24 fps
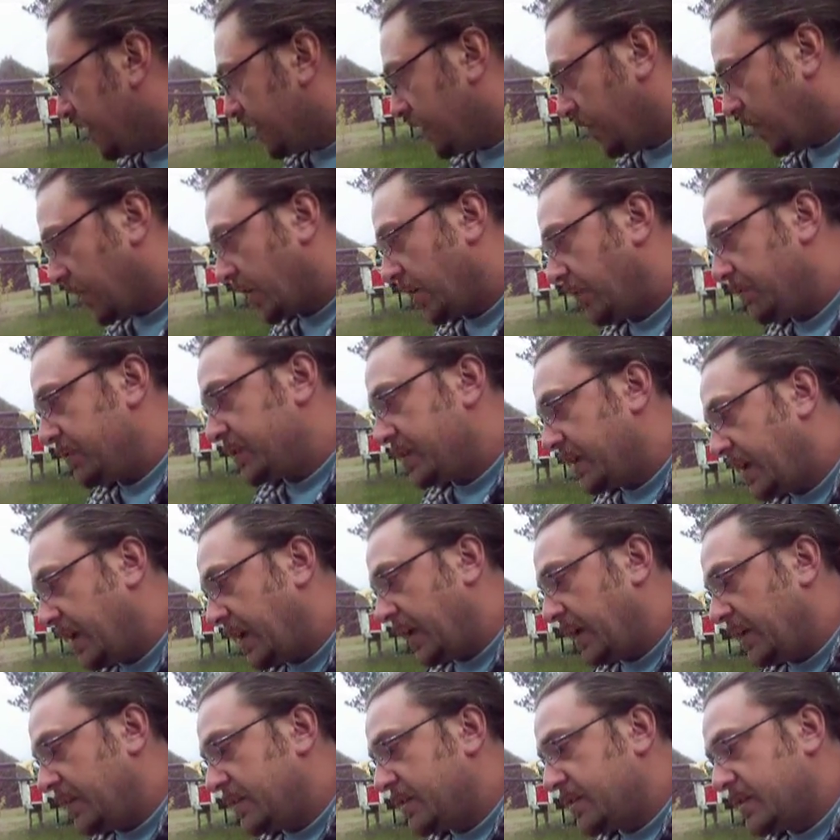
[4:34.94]
Like I was
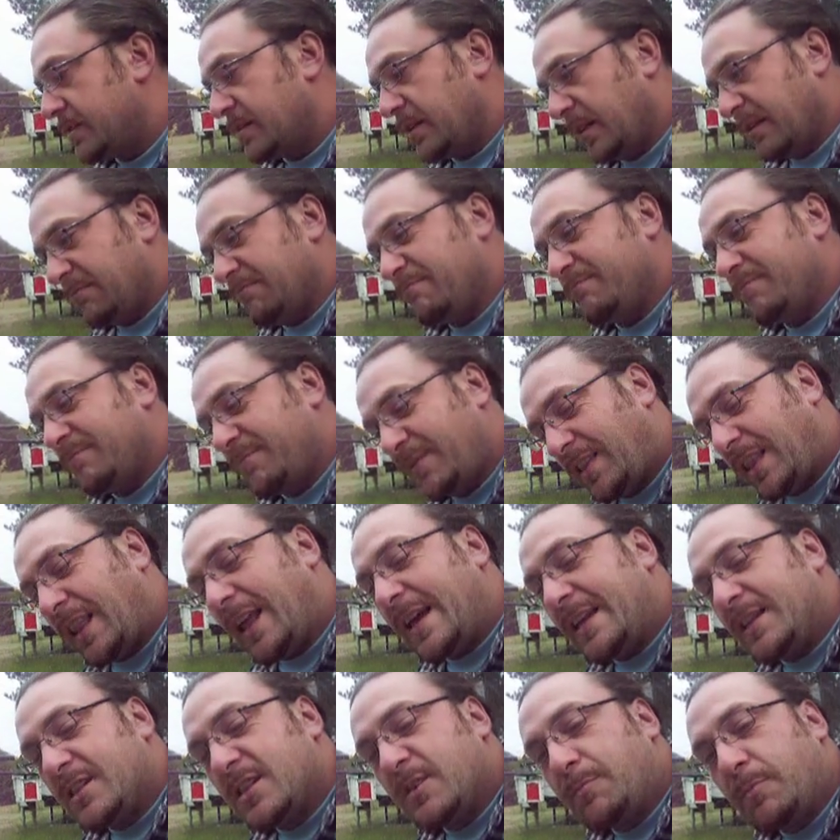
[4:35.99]
saying, it's
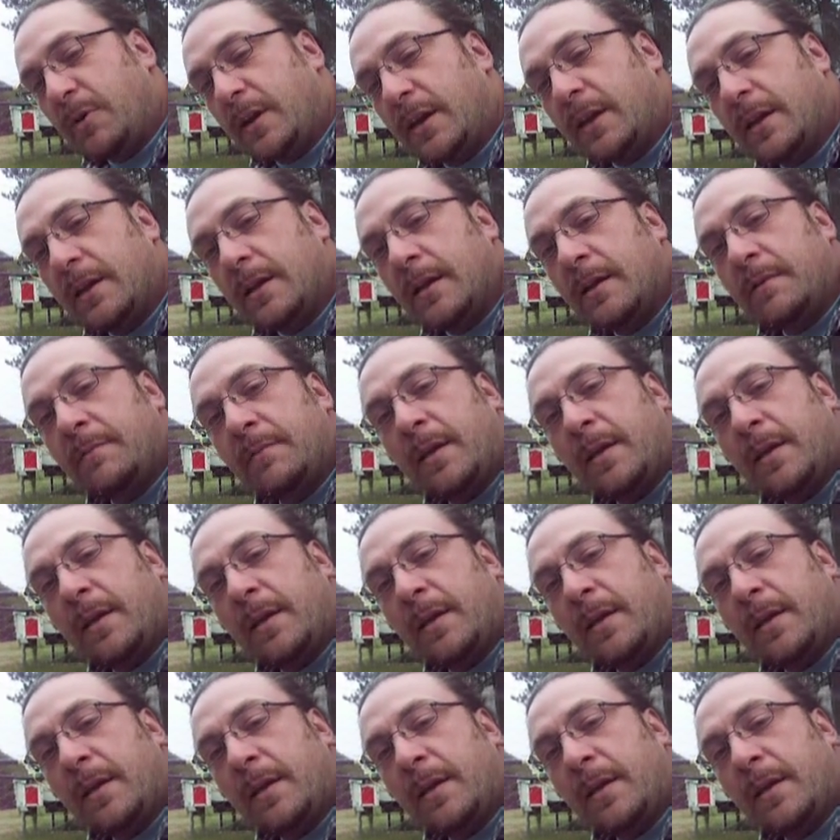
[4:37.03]
late spring.